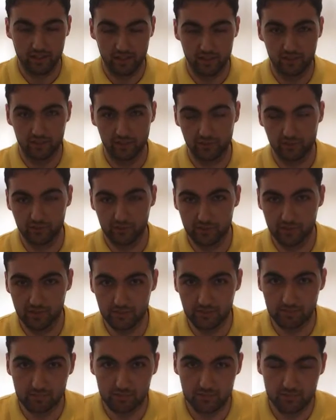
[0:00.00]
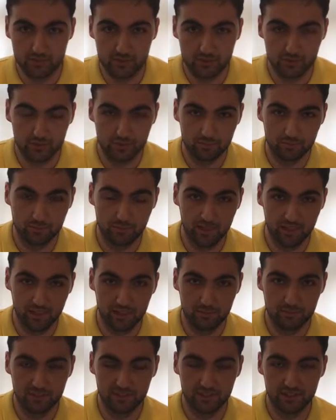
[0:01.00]
Hello everyone, my
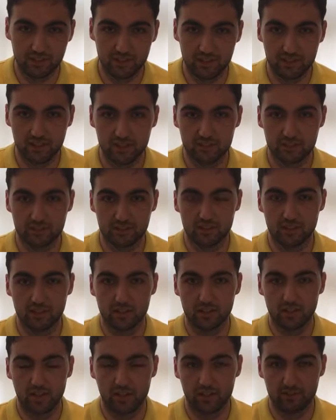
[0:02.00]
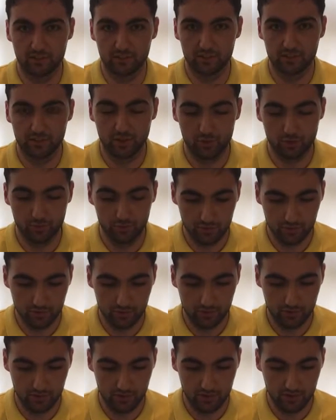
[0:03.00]
name is Caner and I will show you
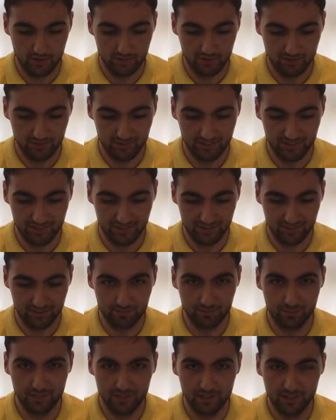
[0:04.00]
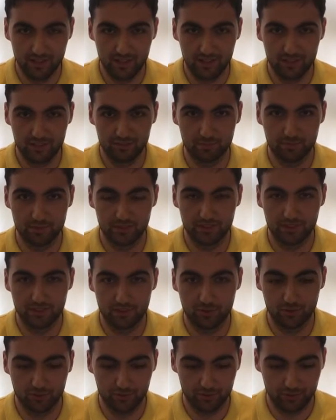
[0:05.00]
the P and
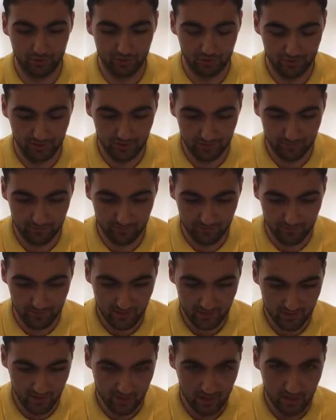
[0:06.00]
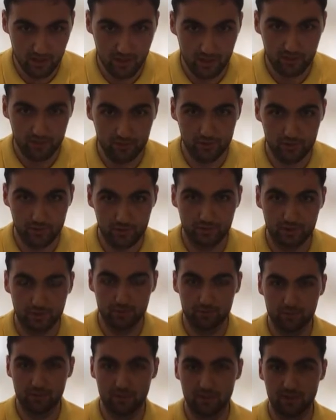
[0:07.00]
PD controller. First
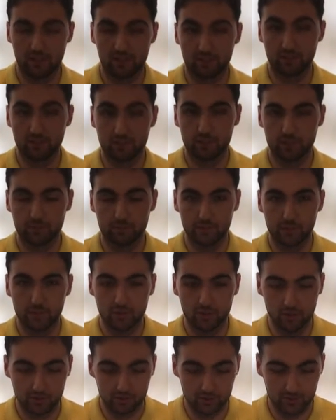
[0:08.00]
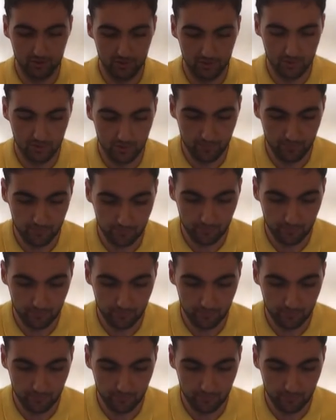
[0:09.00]
let me start with the P controller.